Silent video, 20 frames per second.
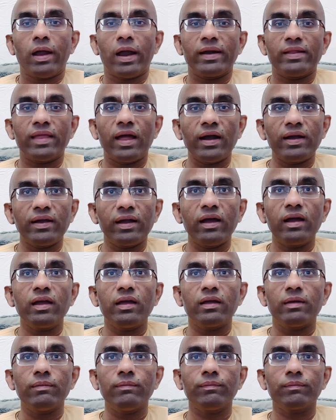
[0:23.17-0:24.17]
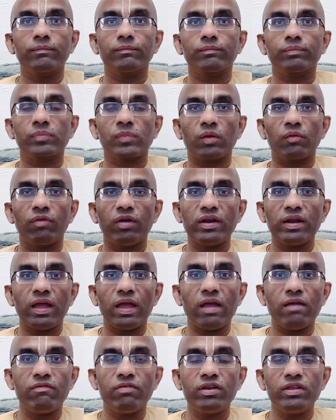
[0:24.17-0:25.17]
At that time,
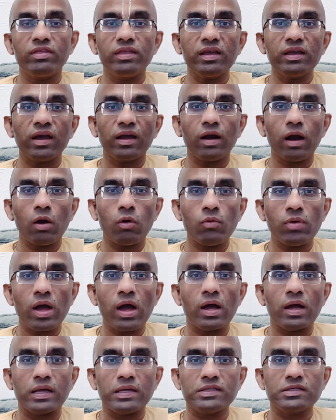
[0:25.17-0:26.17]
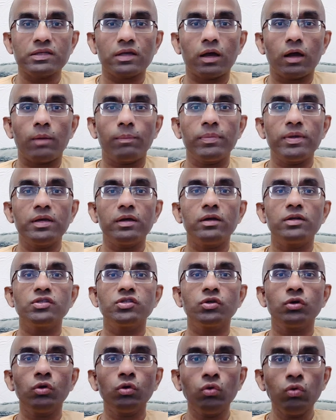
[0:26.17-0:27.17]
when everything around us
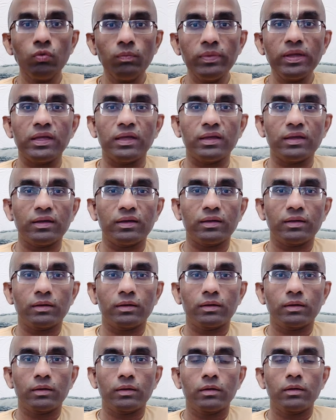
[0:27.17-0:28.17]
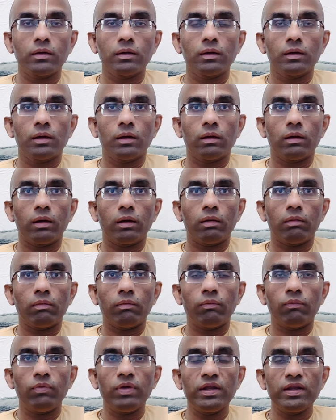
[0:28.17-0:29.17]
appears gloomy,
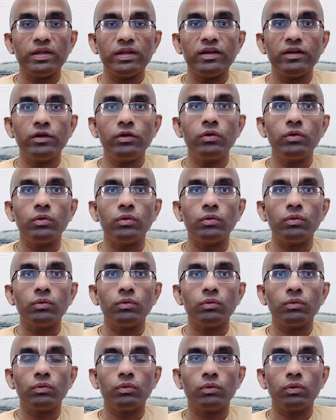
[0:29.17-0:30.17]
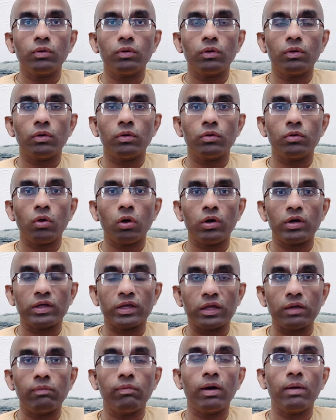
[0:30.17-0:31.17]
we need to
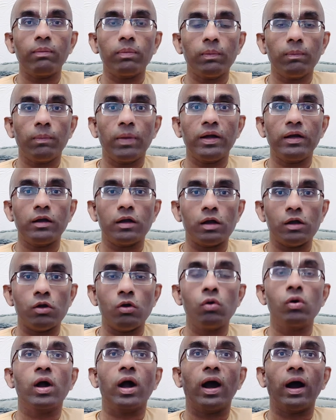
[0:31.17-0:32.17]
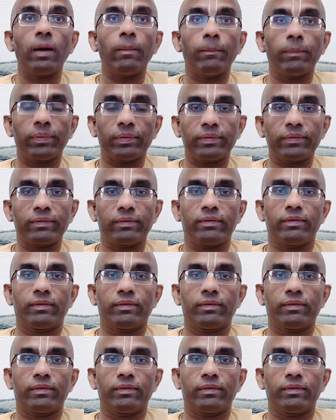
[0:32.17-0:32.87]
not give up but look up.